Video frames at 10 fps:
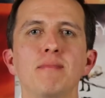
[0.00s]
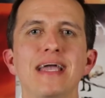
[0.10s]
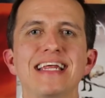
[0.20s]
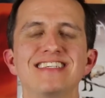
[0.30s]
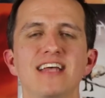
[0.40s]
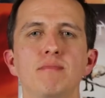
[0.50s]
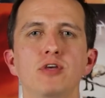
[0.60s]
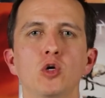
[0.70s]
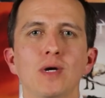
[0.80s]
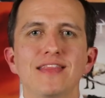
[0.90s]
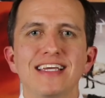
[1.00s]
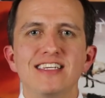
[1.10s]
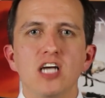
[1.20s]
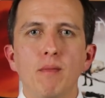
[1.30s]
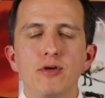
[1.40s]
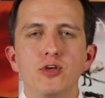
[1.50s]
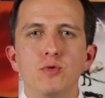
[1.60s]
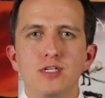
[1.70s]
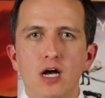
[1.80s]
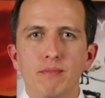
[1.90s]
made his debut in the
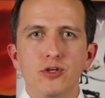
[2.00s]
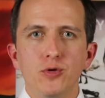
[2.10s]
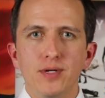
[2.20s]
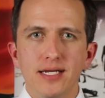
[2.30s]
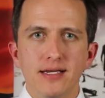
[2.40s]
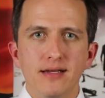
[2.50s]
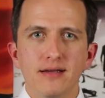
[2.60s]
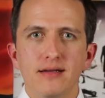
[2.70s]
WWE.